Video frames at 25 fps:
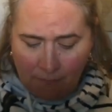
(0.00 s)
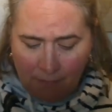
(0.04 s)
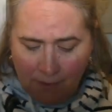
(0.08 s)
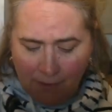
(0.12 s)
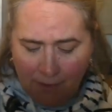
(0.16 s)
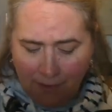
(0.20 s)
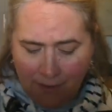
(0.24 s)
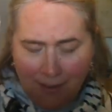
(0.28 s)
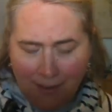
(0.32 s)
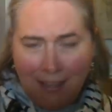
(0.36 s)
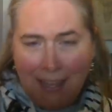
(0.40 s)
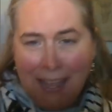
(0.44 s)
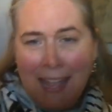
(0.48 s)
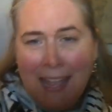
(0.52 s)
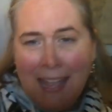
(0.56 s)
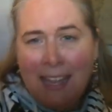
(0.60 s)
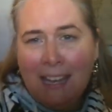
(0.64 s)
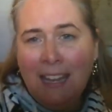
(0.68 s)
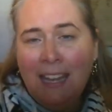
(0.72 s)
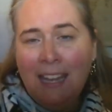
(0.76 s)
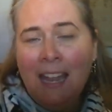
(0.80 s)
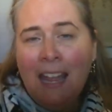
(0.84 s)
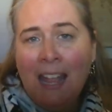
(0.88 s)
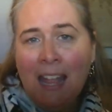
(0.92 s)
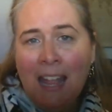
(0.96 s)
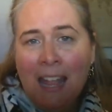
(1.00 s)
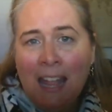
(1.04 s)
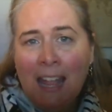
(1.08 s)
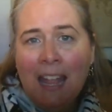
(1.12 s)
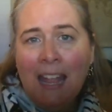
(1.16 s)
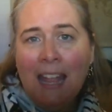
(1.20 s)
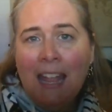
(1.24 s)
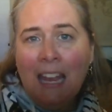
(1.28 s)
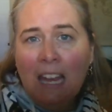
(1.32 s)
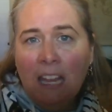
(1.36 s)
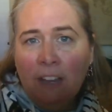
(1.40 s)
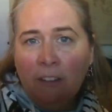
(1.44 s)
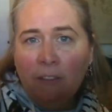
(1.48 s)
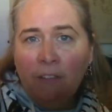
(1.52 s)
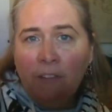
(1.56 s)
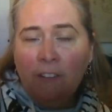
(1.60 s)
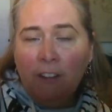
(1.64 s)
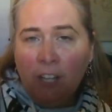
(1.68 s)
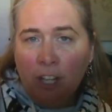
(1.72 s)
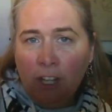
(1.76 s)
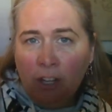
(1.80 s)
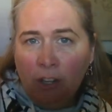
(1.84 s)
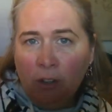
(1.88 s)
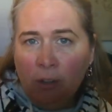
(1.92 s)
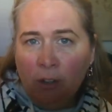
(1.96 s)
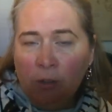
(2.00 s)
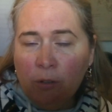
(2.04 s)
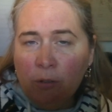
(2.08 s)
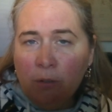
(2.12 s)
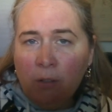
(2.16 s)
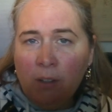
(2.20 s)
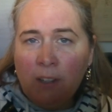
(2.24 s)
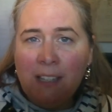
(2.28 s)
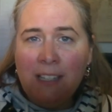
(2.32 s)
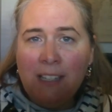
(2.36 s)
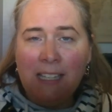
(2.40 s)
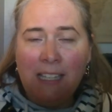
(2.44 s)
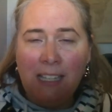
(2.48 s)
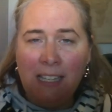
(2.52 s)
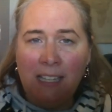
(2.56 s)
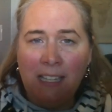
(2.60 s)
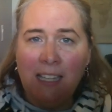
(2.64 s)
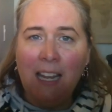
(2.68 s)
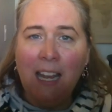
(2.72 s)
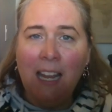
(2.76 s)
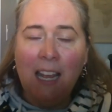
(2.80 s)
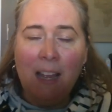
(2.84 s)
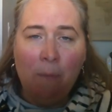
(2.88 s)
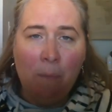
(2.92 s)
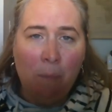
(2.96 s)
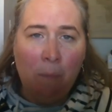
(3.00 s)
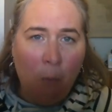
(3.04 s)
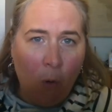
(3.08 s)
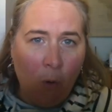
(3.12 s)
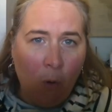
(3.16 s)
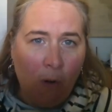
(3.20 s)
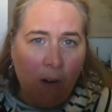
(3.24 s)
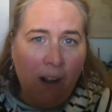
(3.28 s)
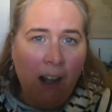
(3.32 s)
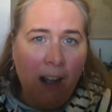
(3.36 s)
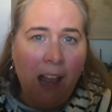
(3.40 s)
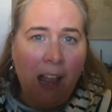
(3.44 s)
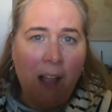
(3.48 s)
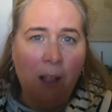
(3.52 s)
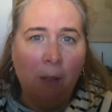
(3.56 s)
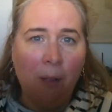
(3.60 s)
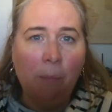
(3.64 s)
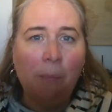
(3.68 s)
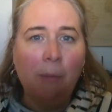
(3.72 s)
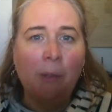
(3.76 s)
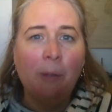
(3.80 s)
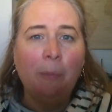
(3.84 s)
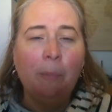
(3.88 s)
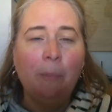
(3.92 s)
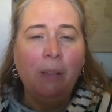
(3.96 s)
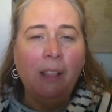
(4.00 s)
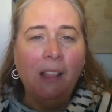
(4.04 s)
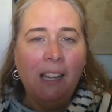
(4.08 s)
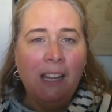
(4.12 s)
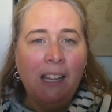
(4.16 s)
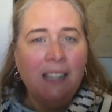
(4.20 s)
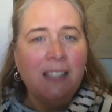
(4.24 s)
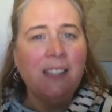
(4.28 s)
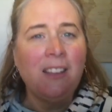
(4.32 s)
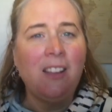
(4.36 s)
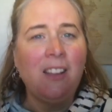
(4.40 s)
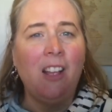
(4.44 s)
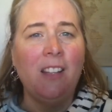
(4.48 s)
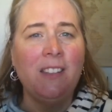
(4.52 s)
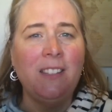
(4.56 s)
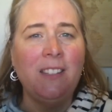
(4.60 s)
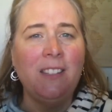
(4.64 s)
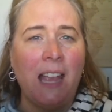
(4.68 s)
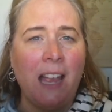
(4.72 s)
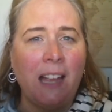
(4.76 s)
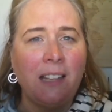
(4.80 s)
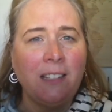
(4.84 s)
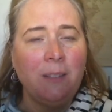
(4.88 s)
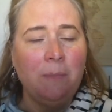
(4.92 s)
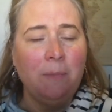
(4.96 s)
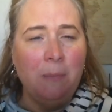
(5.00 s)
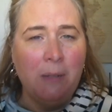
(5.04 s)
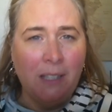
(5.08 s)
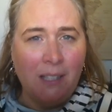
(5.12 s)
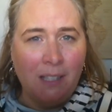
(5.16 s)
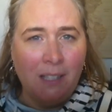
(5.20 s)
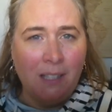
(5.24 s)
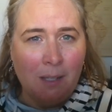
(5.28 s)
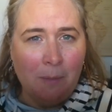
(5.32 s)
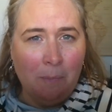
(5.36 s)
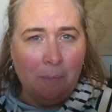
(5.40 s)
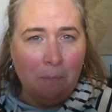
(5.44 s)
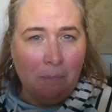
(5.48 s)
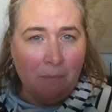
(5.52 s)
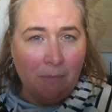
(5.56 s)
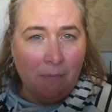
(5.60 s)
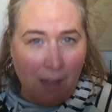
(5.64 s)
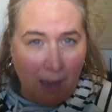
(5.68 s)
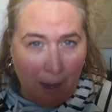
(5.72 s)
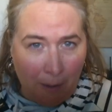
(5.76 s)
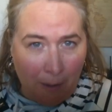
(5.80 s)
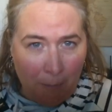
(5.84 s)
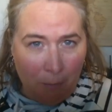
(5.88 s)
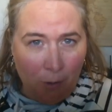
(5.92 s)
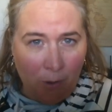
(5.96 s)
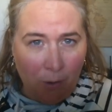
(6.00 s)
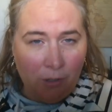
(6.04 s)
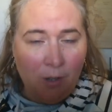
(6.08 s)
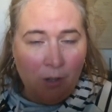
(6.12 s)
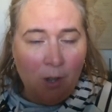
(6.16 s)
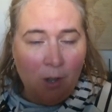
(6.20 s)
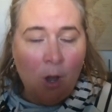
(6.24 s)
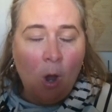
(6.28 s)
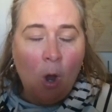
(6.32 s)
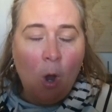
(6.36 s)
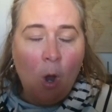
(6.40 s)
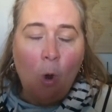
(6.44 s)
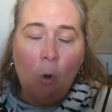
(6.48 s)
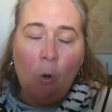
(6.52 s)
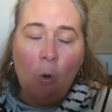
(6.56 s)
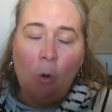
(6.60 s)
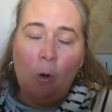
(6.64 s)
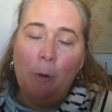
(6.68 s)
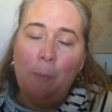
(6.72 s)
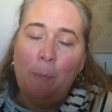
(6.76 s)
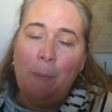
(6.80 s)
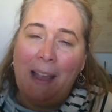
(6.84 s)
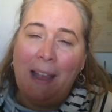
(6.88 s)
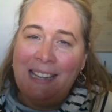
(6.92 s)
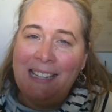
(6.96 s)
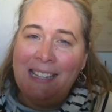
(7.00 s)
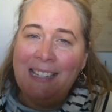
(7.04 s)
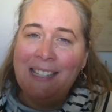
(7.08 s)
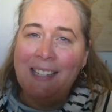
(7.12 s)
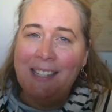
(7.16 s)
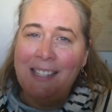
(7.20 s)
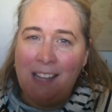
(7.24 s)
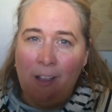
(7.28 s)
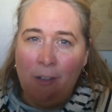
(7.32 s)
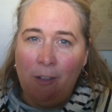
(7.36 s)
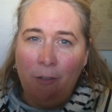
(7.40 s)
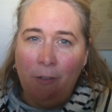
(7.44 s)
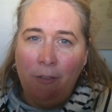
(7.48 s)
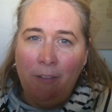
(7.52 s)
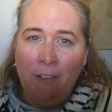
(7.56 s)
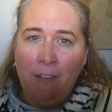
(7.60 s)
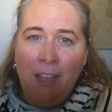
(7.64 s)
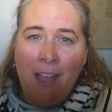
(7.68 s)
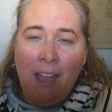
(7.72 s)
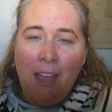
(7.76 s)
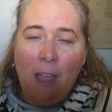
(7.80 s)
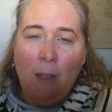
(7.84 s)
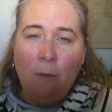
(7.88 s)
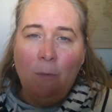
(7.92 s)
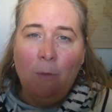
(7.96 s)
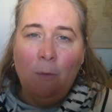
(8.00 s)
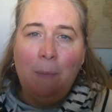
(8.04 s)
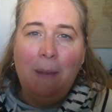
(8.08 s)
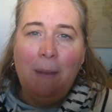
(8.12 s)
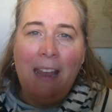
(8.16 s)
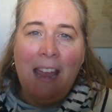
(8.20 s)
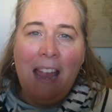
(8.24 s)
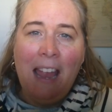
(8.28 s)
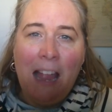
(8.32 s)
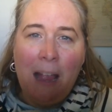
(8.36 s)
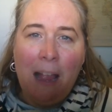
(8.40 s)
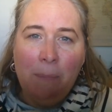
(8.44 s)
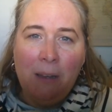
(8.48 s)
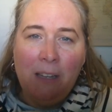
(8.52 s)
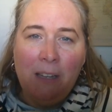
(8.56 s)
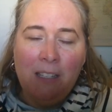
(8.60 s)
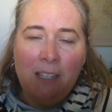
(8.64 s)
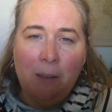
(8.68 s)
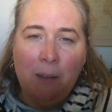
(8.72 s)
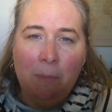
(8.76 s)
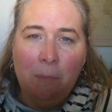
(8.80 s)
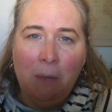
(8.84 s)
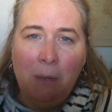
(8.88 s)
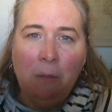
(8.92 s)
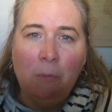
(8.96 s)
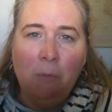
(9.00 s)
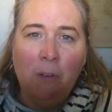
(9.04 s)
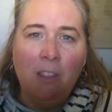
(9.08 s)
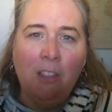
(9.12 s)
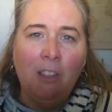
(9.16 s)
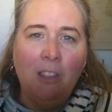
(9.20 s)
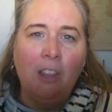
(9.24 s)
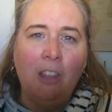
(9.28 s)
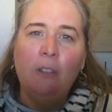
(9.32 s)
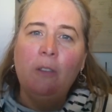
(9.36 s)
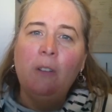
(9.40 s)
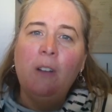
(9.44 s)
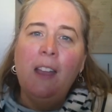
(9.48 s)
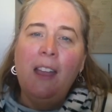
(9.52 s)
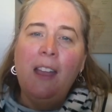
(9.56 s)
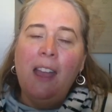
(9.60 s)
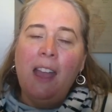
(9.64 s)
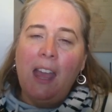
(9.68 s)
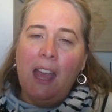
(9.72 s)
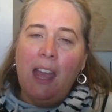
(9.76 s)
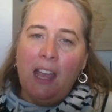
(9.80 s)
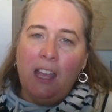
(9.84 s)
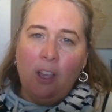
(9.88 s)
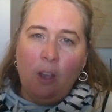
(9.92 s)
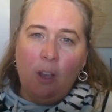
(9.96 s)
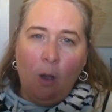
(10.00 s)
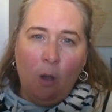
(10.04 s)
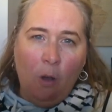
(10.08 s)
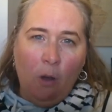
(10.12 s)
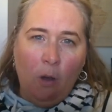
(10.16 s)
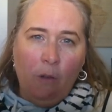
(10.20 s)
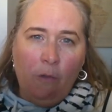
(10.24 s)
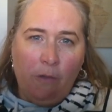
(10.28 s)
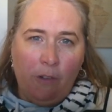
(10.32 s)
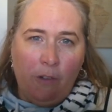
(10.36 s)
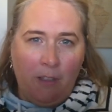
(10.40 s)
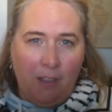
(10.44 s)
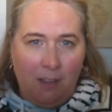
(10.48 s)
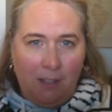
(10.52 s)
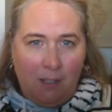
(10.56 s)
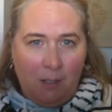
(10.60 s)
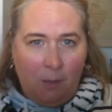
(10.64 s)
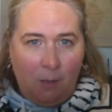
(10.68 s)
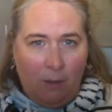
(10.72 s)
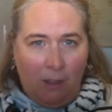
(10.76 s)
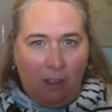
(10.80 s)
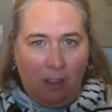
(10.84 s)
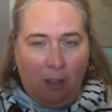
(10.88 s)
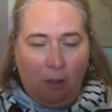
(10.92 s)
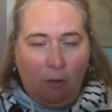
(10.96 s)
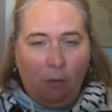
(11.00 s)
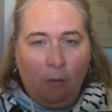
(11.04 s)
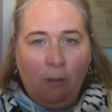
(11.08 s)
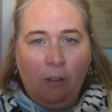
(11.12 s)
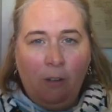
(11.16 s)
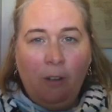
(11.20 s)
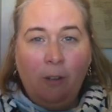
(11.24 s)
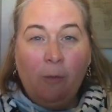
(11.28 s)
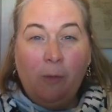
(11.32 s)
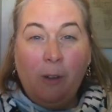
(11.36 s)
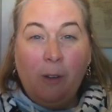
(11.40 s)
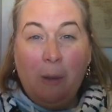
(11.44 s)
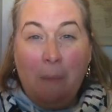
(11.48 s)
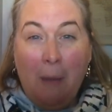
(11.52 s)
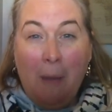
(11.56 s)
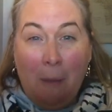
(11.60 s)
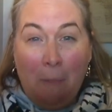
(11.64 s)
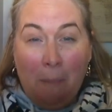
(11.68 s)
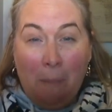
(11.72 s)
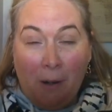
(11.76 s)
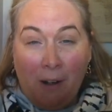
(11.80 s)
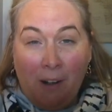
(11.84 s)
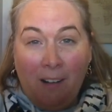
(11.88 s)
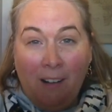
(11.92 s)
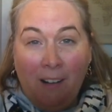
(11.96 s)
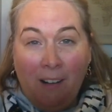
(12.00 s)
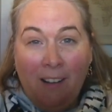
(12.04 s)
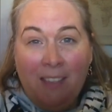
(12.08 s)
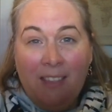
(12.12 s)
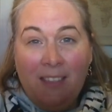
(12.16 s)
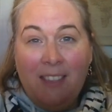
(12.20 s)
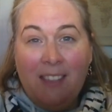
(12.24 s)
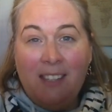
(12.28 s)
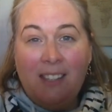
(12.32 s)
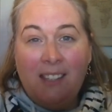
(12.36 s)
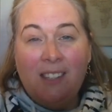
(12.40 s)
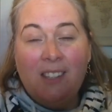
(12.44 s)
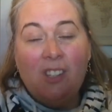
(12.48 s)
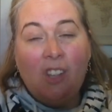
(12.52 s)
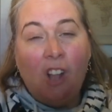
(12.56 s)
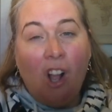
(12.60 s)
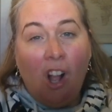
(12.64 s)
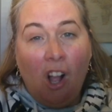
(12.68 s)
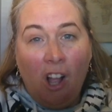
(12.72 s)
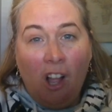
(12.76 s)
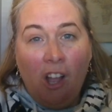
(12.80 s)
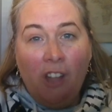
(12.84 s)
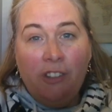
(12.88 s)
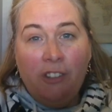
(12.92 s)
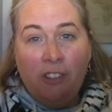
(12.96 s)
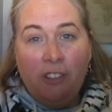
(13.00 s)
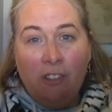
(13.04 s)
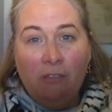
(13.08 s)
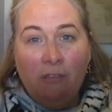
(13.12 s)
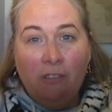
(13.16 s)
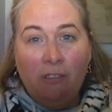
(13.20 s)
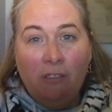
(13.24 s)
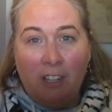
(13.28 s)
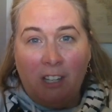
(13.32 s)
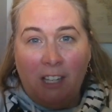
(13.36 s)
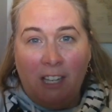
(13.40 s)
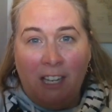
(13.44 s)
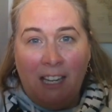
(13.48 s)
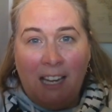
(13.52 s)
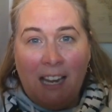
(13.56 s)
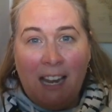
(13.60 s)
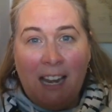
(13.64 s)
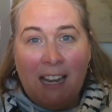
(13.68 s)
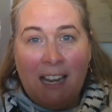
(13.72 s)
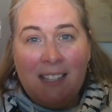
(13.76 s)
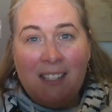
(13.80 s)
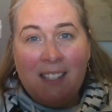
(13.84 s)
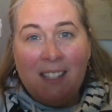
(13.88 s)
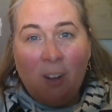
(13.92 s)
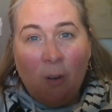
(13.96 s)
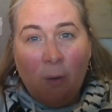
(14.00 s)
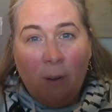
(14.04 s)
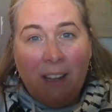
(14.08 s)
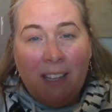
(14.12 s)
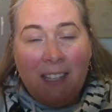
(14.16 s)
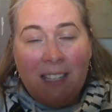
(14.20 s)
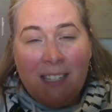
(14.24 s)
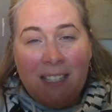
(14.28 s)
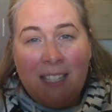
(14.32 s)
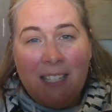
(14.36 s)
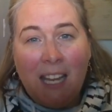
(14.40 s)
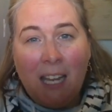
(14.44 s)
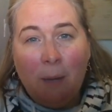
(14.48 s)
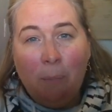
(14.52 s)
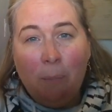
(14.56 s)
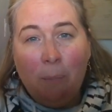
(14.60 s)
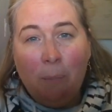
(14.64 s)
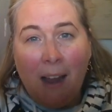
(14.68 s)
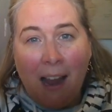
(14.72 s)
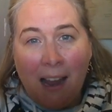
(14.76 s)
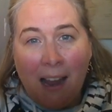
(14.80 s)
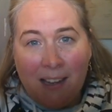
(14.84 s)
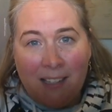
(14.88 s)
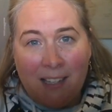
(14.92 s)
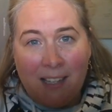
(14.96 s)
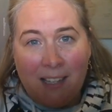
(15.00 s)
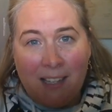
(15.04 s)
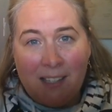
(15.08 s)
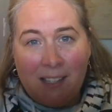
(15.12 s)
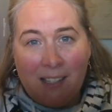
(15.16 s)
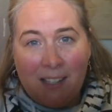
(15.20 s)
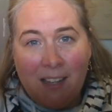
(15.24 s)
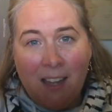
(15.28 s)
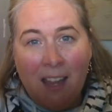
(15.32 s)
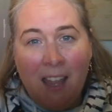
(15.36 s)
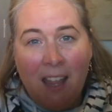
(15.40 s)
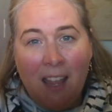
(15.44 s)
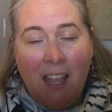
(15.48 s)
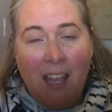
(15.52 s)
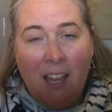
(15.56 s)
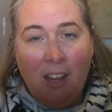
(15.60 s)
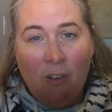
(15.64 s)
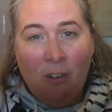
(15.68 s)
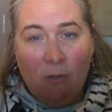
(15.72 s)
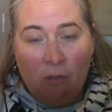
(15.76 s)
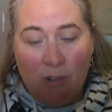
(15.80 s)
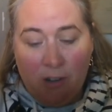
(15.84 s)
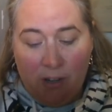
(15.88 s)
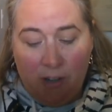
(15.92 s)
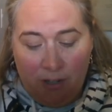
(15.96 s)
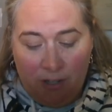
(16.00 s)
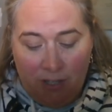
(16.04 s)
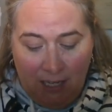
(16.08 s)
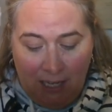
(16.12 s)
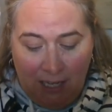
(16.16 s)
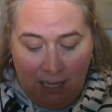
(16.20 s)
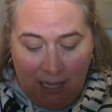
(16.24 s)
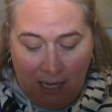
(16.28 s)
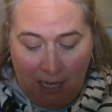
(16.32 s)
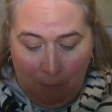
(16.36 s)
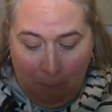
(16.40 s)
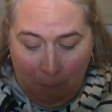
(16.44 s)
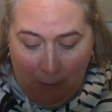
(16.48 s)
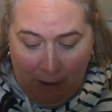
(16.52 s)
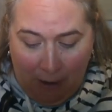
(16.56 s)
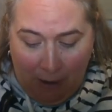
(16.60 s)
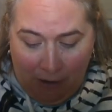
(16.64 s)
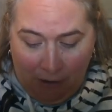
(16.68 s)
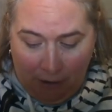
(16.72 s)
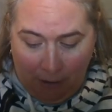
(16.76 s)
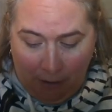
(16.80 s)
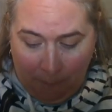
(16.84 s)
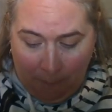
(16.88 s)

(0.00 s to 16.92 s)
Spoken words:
Again, if you need more help, please contact Mrs. Leibold or myself, and we'd be happy to meet with you and go over this with you. Remember, this is all new learning, and it's going to take practice in order to get better.